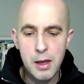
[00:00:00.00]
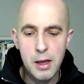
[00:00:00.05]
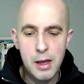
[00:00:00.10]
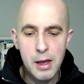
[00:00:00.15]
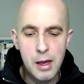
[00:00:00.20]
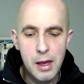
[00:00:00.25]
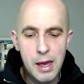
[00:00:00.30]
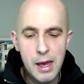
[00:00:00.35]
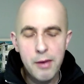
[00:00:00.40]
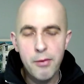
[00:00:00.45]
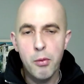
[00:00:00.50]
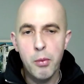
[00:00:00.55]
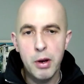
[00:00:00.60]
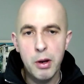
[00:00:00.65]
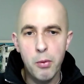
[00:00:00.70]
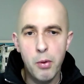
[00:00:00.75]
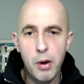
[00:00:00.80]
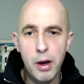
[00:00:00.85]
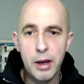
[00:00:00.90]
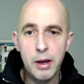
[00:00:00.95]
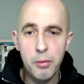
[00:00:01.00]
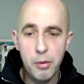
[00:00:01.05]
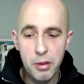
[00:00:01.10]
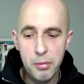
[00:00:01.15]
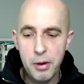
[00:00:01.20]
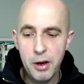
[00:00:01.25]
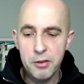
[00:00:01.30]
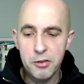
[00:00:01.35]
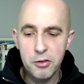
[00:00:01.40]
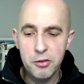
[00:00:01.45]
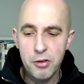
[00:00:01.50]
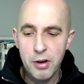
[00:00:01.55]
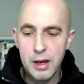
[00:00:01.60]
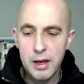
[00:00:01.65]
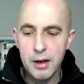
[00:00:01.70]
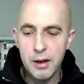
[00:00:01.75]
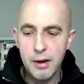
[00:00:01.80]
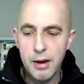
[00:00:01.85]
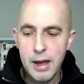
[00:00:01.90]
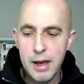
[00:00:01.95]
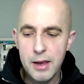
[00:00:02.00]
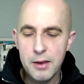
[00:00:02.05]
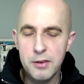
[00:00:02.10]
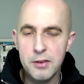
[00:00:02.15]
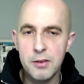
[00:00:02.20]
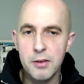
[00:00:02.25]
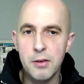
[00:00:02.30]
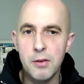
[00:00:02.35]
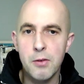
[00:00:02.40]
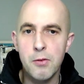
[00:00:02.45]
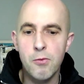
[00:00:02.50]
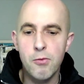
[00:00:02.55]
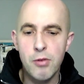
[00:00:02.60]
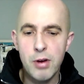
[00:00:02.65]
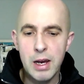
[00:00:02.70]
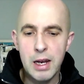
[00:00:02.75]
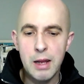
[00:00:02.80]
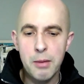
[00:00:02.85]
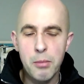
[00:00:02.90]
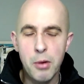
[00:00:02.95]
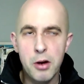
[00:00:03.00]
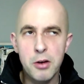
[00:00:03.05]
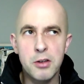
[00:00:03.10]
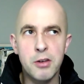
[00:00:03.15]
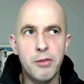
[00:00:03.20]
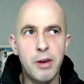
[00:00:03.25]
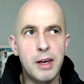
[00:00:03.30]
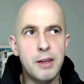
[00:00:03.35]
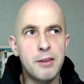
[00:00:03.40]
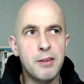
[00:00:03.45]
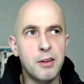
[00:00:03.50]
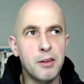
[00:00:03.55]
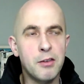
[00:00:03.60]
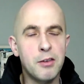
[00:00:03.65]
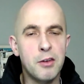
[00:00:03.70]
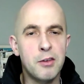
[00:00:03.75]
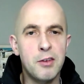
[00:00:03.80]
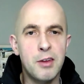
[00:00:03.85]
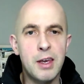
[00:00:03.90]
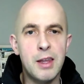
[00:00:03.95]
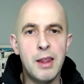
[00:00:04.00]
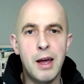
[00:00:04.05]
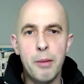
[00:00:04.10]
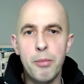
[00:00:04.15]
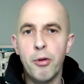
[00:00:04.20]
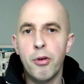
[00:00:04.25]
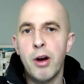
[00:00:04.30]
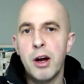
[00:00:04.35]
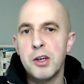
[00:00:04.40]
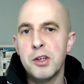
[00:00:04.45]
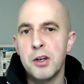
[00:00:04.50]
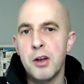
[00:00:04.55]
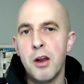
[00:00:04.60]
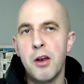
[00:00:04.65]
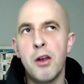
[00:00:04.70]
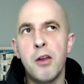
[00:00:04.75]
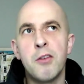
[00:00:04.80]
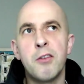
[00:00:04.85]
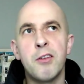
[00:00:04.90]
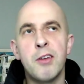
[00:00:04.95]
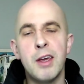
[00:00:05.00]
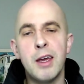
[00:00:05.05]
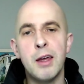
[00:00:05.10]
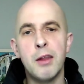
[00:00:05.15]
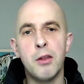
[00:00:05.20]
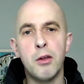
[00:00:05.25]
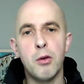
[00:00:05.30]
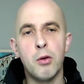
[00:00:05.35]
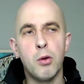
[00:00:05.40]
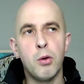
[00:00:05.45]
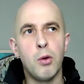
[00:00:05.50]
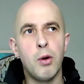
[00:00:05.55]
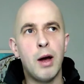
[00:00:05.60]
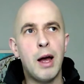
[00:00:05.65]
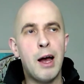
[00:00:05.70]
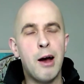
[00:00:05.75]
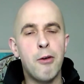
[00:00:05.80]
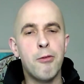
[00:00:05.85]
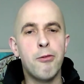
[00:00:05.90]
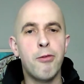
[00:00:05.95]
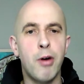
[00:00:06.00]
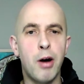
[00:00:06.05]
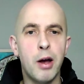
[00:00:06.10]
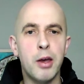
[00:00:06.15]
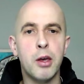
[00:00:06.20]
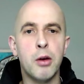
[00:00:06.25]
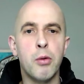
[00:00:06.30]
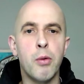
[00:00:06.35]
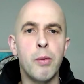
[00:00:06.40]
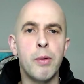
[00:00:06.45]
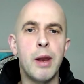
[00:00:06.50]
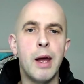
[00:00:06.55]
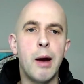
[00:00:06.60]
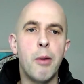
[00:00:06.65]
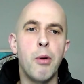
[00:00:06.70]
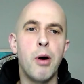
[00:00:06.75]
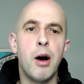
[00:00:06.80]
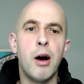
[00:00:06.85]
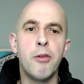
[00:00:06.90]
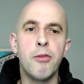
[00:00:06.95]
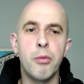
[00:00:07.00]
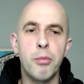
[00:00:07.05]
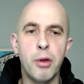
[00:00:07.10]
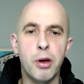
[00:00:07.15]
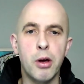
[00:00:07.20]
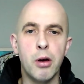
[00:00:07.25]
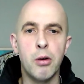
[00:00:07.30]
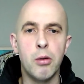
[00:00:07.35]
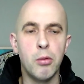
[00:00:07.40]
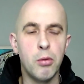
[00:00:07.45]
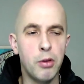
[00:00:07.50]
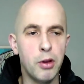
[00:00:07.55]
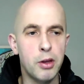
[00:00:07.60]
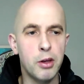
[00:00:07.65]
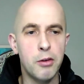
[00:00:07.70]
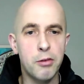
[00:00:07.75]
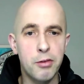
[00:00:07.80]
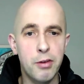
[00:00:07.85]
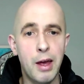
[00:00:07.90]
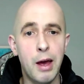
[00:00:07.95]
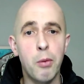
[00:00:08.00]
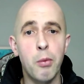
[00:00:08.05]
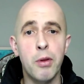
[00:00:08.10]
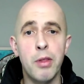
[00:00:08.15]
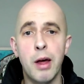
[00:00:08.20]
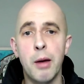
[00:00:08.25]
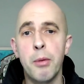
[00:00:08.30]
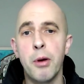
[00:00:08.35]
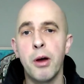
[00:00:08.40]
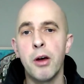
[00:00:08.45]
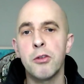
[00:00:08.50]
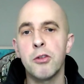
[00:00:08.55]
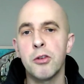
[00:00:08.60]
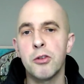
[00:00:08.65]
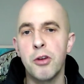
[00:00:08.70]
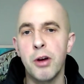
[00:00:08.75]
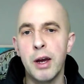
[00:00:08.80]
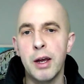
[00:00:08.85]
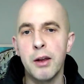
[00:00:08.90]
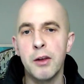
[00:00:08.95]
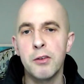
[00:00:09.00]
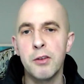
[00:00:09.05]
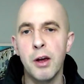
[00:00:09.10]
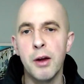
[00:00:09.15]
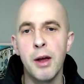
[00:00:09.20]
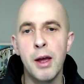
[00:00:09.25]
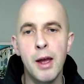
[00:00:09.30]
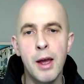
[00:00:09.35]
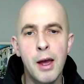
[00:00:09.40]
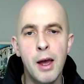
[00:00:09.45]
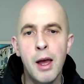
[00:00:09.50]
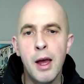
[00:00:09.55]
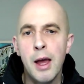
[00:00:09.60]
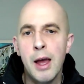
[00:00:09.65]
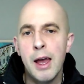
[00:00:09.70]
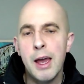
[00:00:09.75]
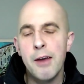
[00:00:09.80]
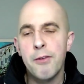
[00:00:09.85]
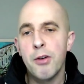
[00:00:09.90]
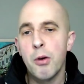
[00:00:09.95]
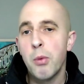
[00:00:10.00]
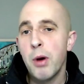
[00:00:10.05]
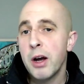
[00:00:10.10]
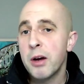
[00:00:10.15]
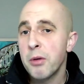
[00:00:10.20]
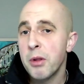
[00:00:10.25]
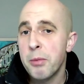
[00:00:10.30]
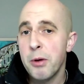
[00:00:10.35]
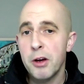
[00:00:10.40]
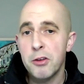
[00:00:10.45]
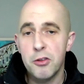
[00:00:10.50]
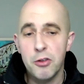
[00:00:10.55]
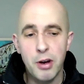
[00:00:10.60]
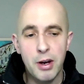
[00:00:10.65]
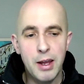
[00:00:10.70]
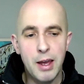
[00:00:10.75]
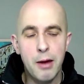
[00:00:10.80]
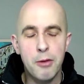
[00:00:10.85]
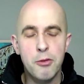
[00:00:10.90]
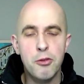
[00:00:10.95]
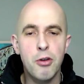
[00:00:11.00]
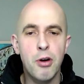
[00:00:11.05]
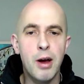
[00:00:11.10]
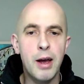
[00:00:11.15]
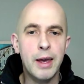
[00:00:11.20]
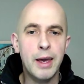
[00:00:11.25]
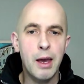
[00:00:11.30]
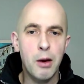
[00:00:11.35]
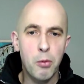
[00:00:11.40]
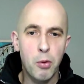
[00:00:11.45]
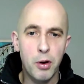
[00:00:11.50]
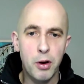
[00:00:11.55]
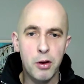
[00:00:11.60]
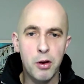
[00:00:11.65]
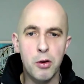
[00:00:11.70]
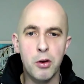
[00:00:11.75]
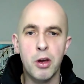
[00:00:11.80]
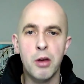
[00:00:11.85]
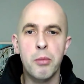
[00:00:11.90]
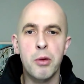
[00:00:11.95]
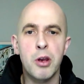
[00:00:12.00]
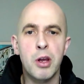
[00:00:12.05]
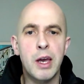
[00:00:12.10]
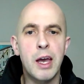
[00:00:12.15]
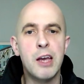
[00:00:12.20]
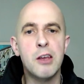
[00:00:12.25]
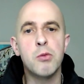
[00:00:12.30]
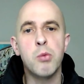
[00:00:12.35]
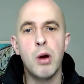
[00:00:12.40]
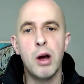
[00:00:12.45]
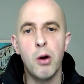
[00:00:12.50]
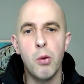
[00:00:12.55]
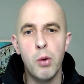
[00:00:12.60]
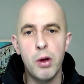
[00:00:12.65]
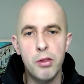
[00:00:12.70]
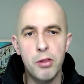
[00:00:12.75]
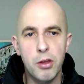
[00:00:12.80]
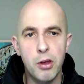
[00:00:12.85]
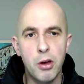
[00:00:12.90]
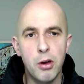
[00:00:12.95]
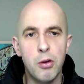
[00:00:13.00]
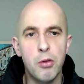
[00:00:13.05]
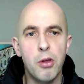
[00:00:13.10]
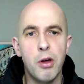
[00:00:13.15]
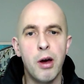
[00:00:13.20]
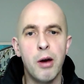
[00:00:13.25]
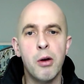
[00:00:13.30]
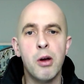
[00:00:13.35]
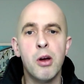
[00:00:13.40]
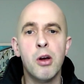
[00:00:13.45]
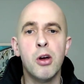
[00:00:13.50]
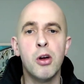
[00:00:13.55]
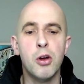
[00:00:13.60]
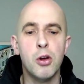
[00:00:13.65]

even when you're working with a personal trainer, it's really motivating to see that progression and see how far you now are from the goal that you've set with that personal trainer. So if you're working with a personal trainer, try and get one who communicates well with you, that